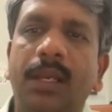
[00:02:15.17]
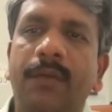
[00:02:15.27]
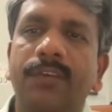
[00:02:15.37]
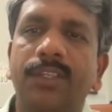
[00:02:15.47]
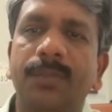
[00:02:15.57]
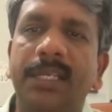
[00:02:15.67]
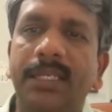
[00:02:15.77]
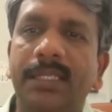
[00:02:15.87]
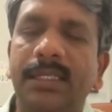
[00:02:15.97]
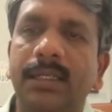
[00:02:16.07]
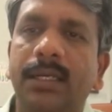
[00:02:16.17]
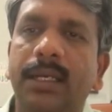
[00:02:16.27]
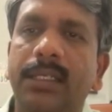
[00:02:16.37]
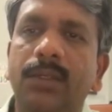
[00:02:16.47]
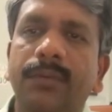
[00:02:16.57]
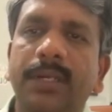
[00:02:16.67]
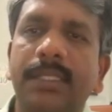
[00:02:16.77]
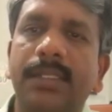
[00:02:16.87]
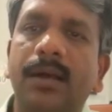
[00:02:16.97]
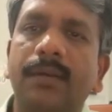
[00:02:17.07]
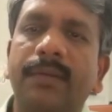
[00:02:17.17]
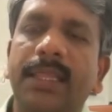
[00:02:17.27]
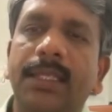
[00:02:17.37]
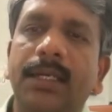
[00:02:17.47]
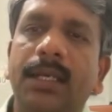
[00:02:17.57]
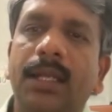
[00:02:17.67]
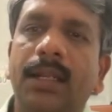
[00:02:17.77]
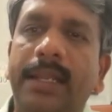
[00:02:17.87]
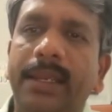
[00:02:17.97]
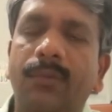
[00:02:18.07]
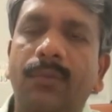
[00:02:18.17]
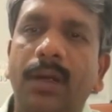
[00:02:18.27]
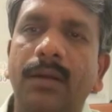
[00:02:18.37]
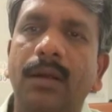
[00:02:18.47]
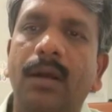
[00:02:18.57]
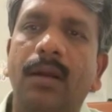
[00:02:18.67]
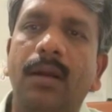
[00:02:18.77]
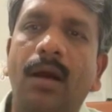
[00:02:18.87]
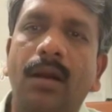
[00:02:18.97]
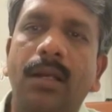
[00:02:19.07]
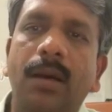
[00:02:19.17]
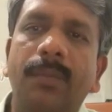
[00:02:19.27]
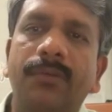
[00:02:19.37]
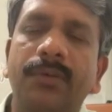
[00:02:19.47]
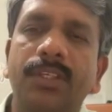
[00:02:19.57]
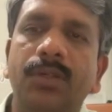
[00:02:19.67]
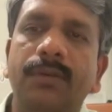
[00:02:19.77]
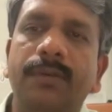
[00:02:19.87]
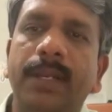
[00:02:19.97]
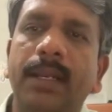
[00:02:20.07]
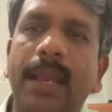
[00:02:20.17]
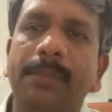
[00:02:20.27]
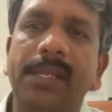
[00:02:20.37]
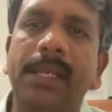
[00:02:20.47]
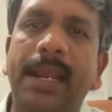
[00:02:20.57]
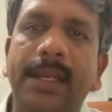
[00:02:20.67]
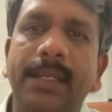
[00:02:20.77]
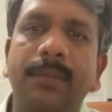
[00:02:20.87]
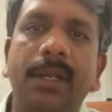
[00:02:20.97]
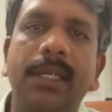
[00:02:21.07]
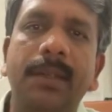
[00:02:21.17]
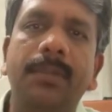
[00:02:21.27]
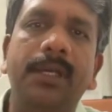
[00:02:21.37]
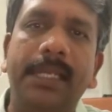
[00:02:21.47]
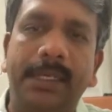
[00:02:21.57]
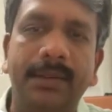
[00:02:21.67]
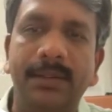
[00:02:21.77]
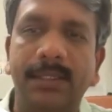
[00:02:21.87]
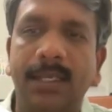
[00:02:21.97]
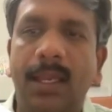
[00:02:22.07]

which means that you will start with layer 1 and on top of which you will be adding multiple layers.